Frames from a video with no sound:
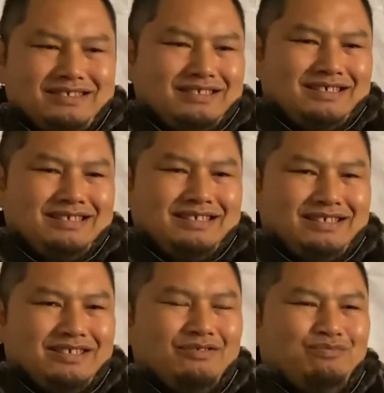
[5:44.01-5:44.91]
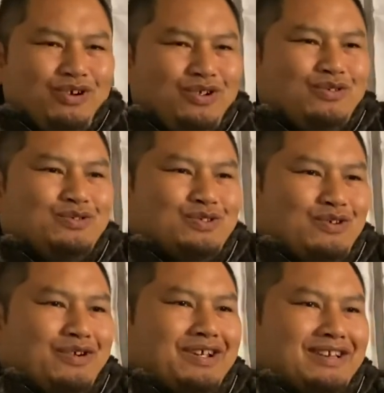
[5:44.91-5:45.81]
a pretty cool
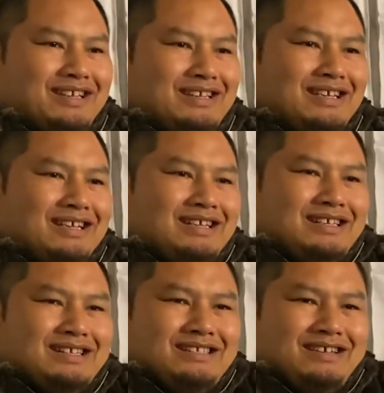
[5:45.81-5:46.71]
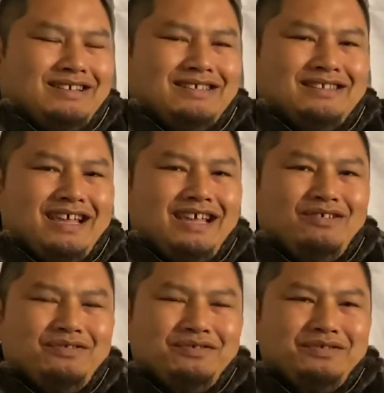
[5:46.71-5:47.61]
story. And then to this day, you